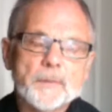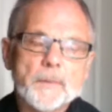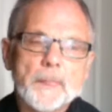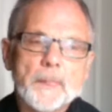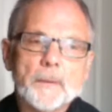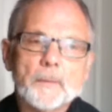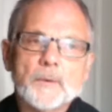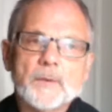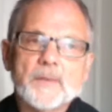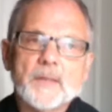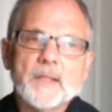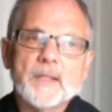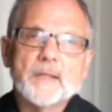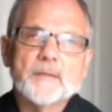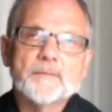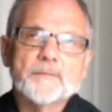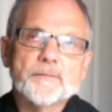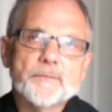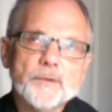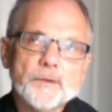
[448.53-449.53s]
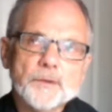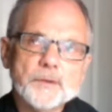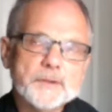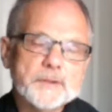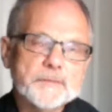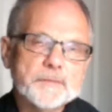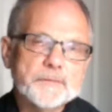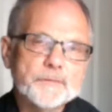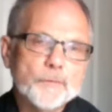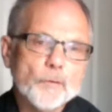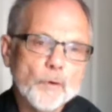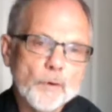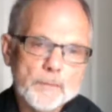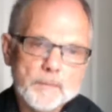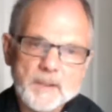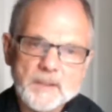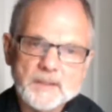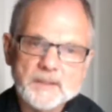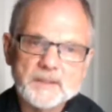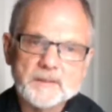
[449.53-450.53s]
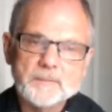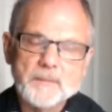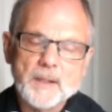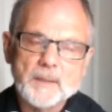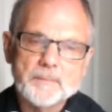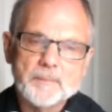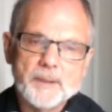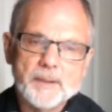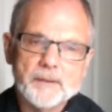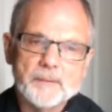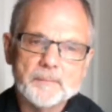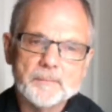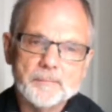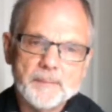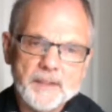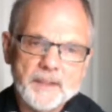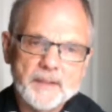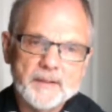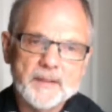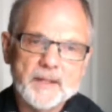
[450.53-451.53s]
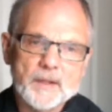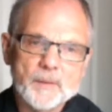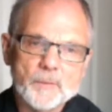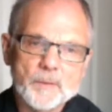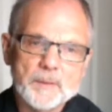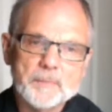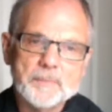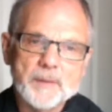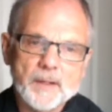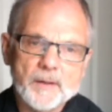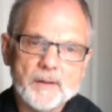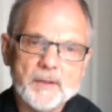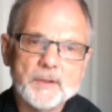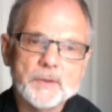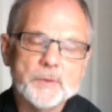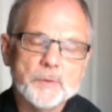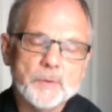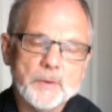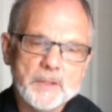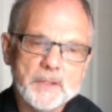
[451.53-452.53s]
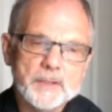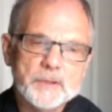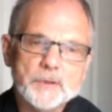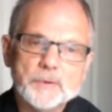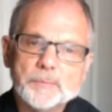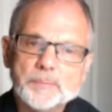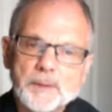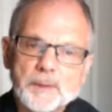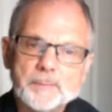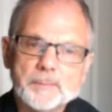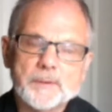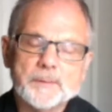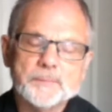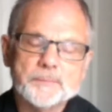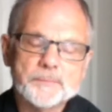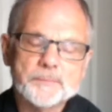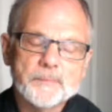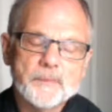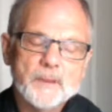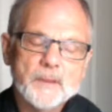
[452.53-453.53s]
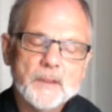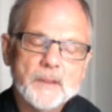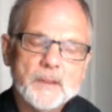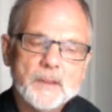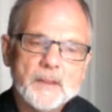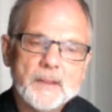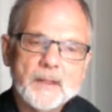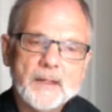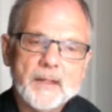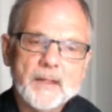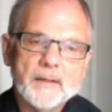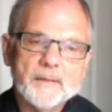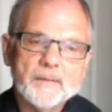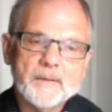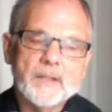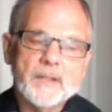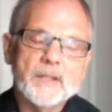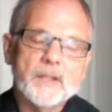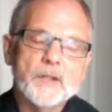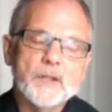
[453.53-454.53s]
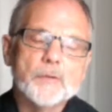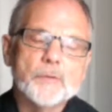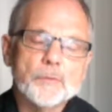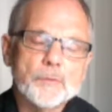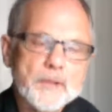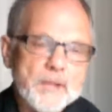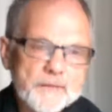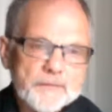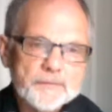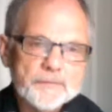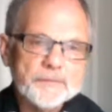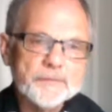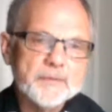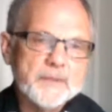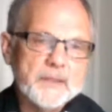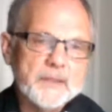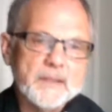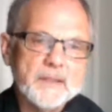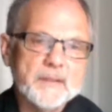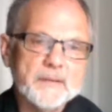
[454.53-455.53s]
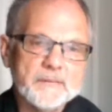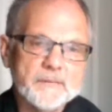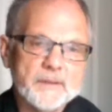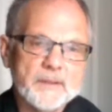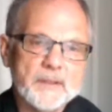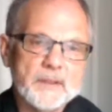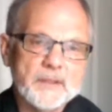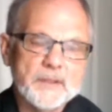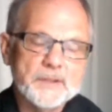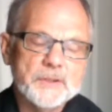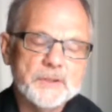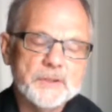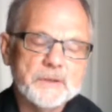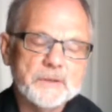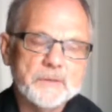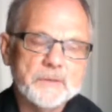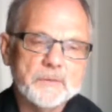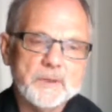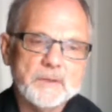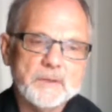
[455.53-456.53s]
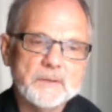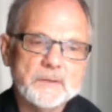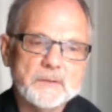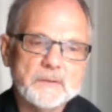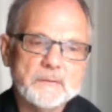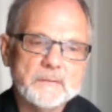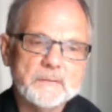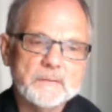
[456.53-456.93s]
Within the first 4 months of my being there, we buried 22 people. And the grief in the village was